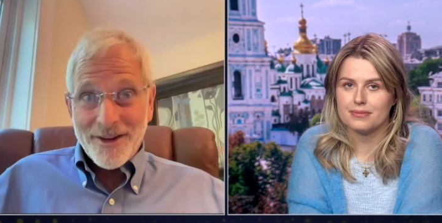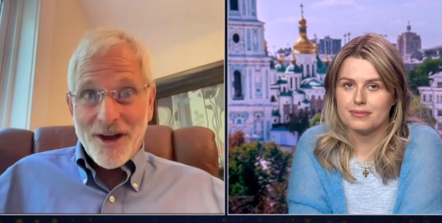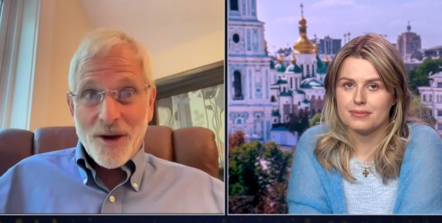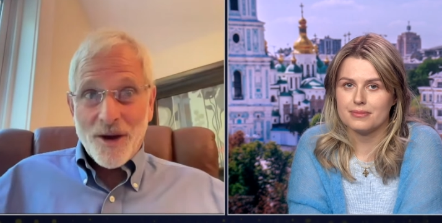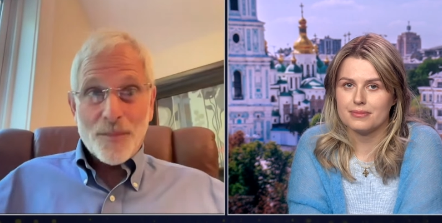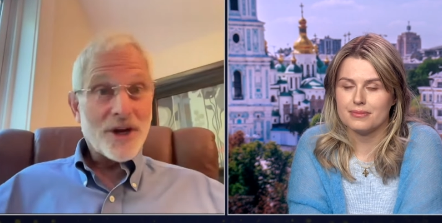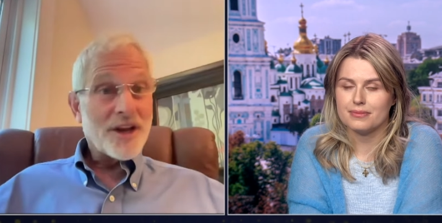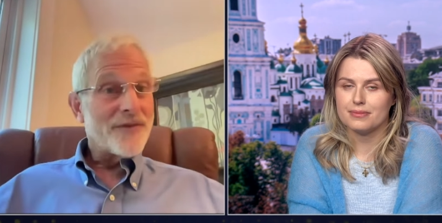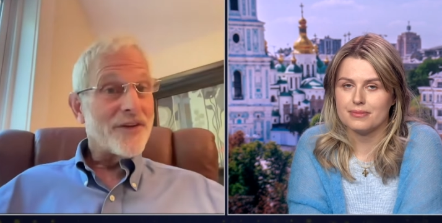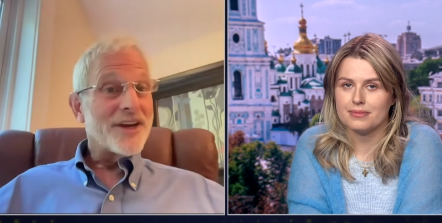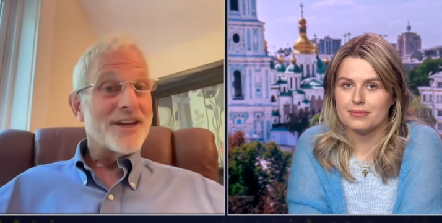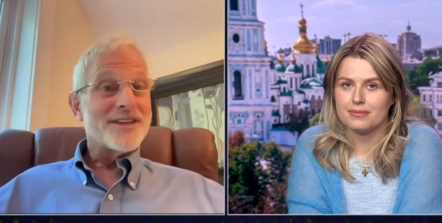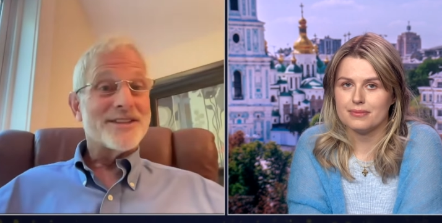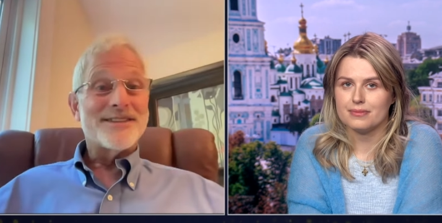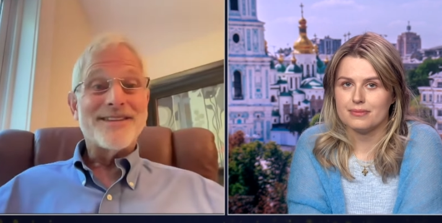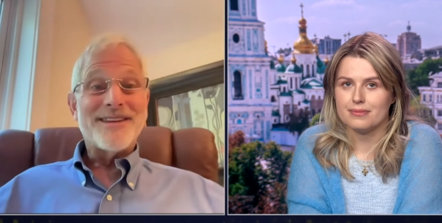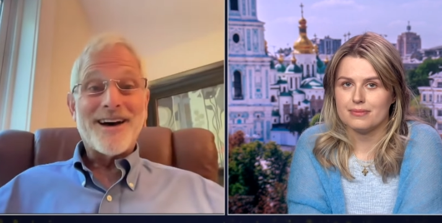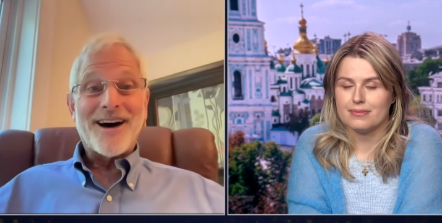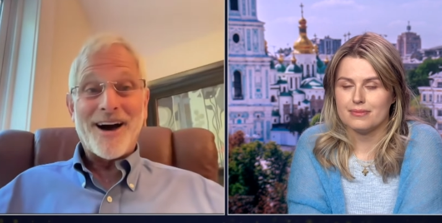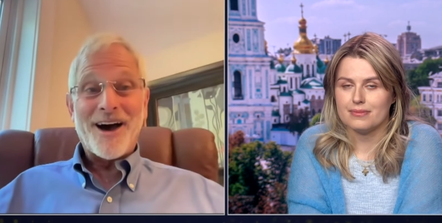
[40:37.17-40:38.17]
Speaker 1: But if it is
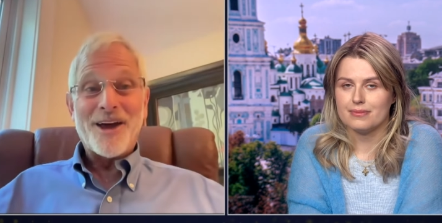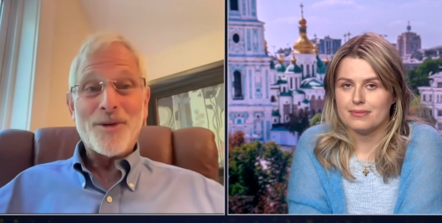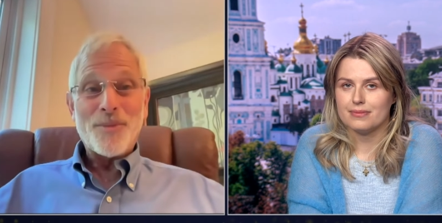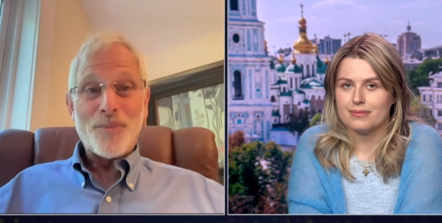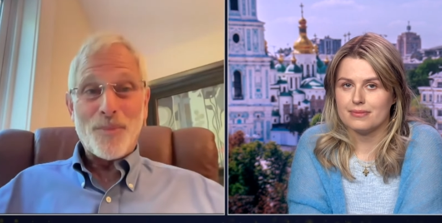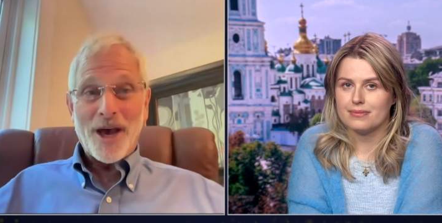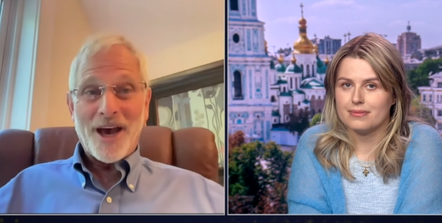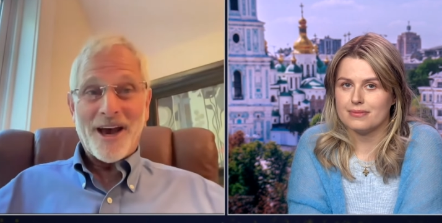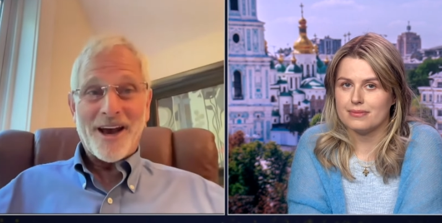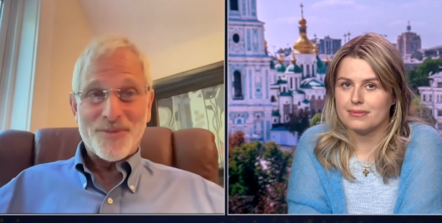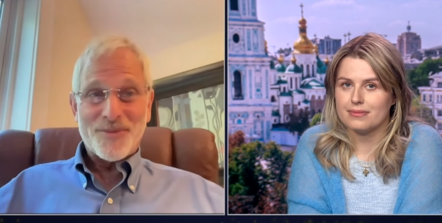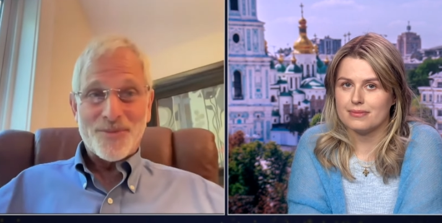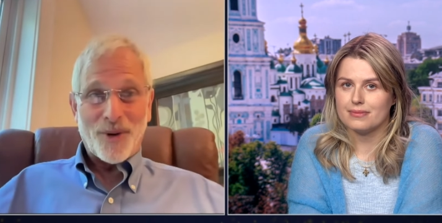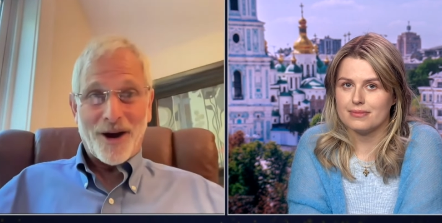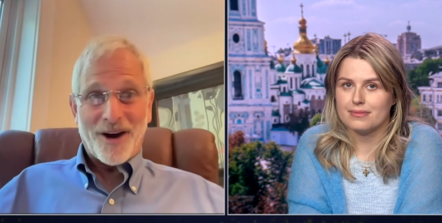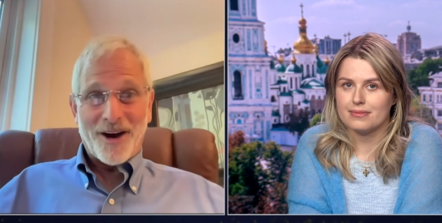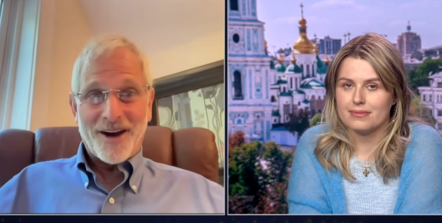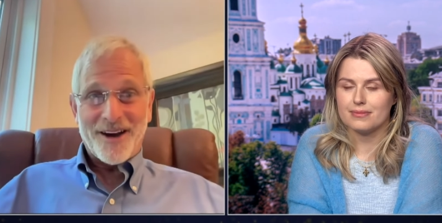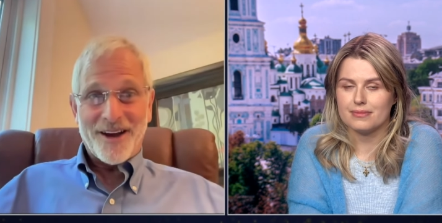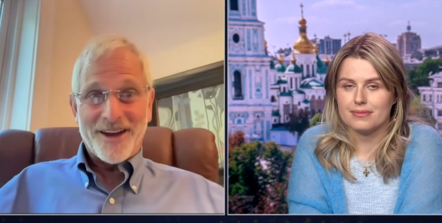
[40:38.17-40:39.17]
not backed
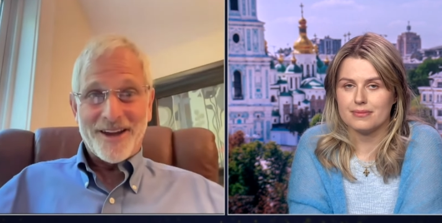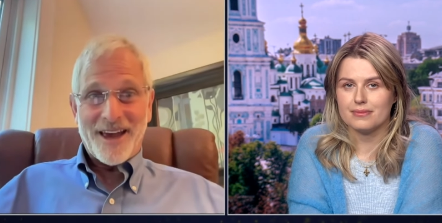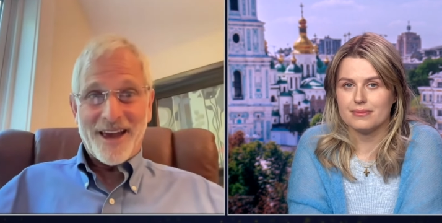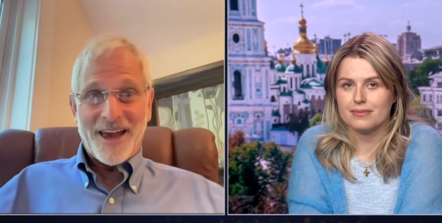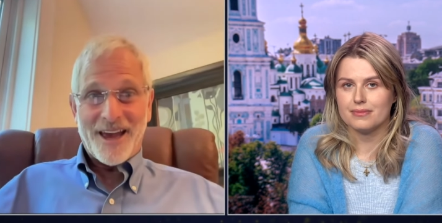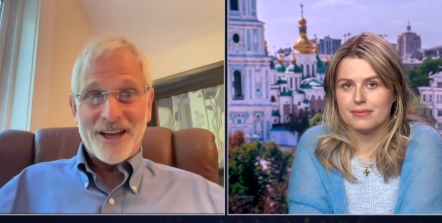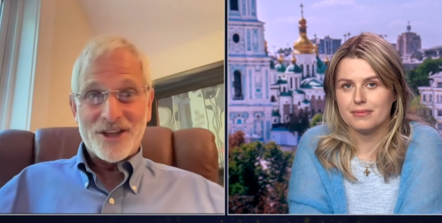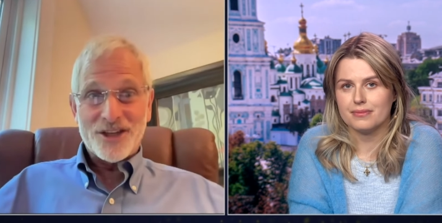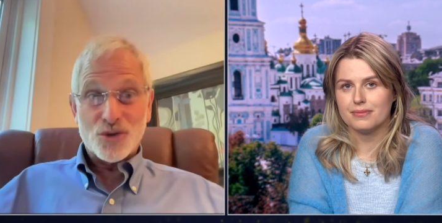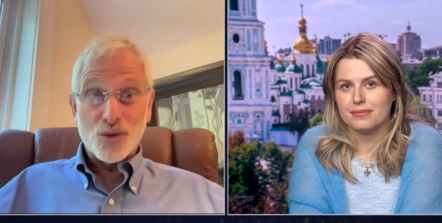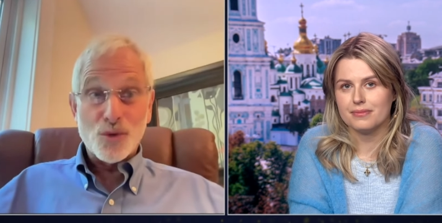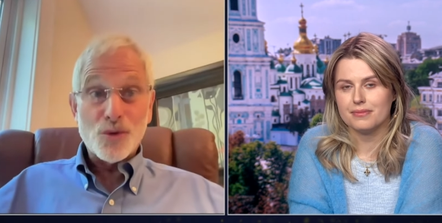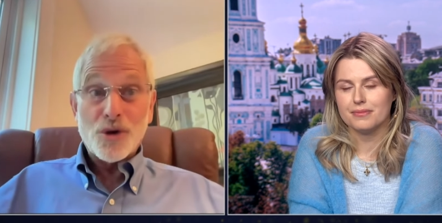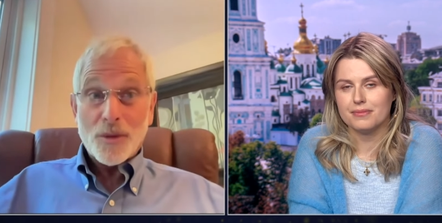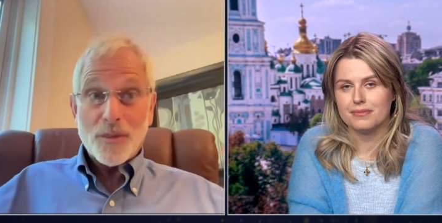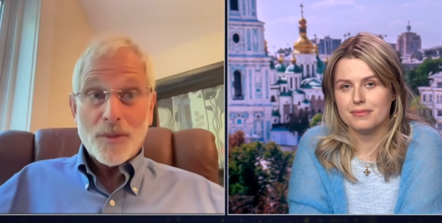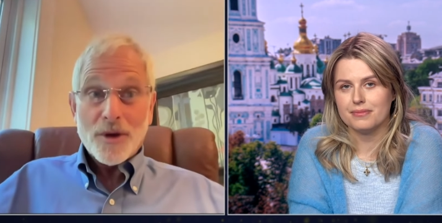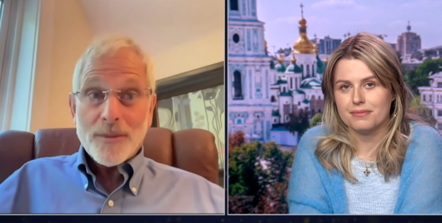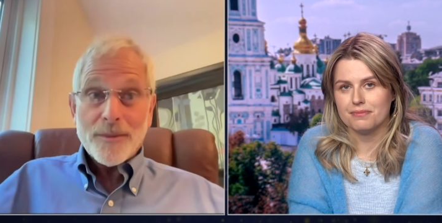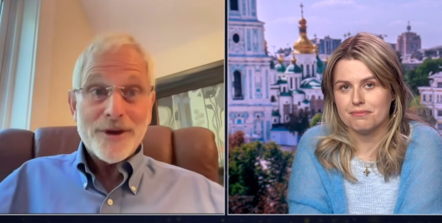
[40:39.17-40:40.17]
by a true
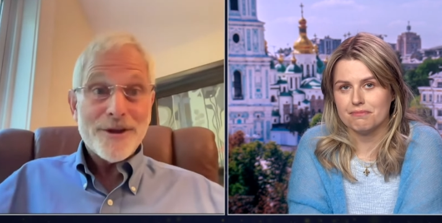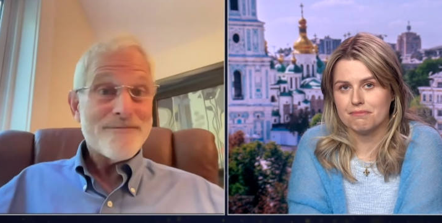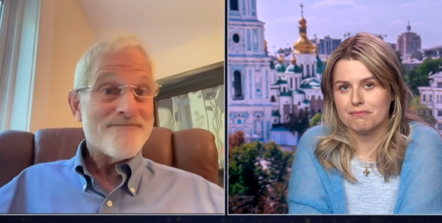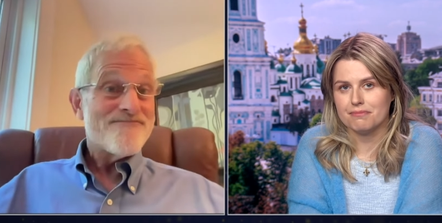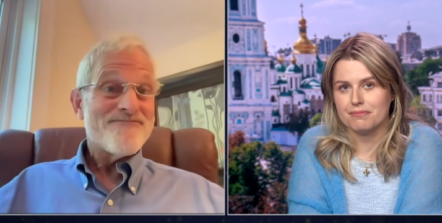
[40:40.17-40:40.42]
commitment,